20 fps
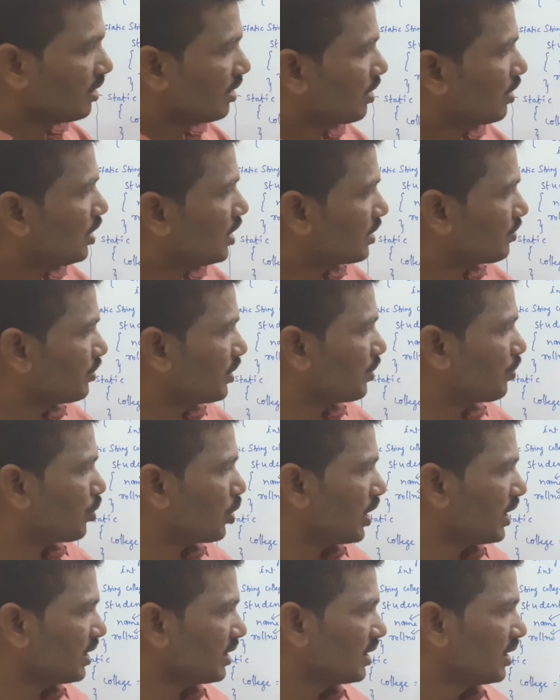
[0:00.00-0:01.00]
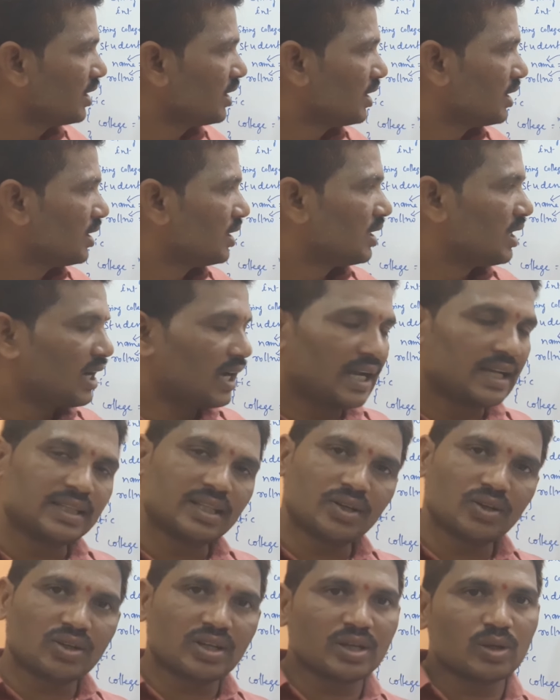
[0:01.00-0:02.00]
Got my point?
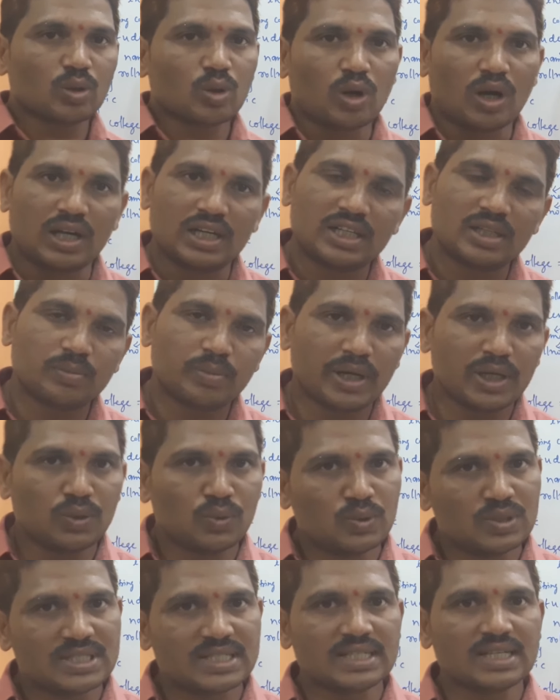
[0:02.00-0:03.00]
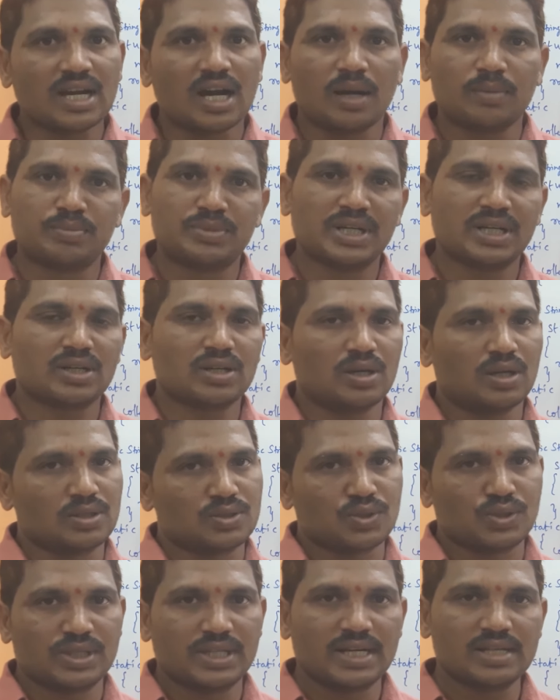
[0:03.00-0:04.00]
Either you can call it by using the object
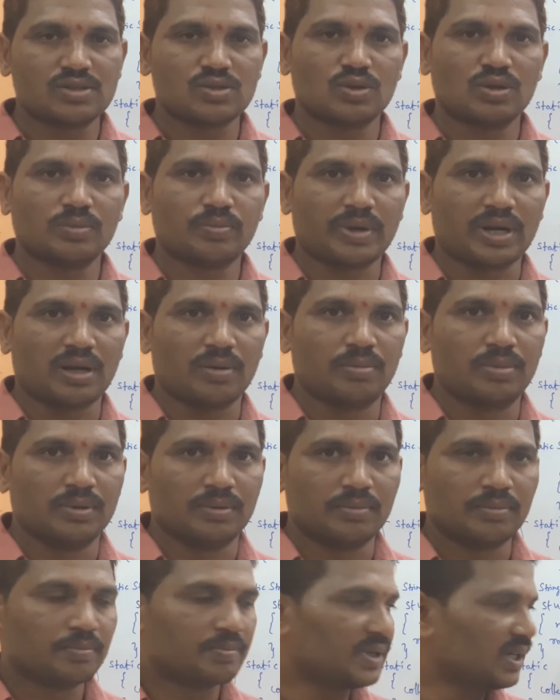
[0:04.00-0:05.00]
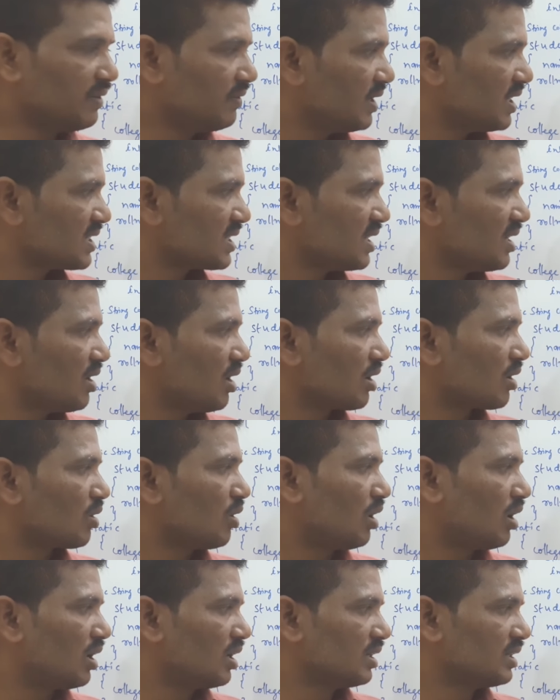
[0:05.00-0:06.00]
also, there is no problem. Previously I
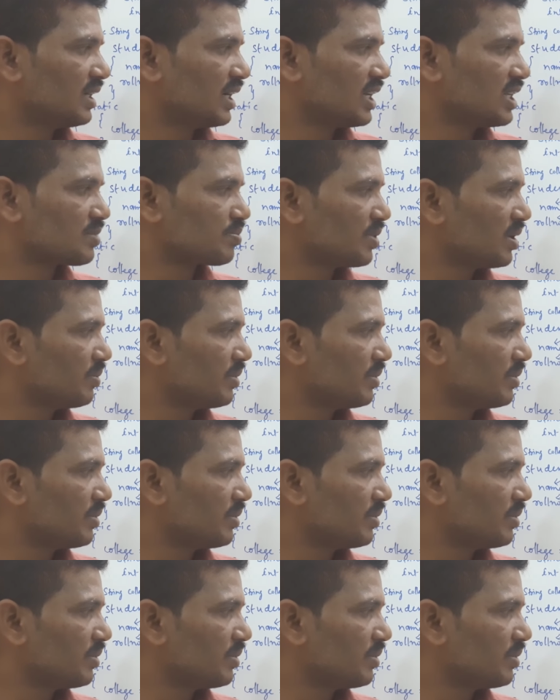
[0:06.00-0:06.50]
called the display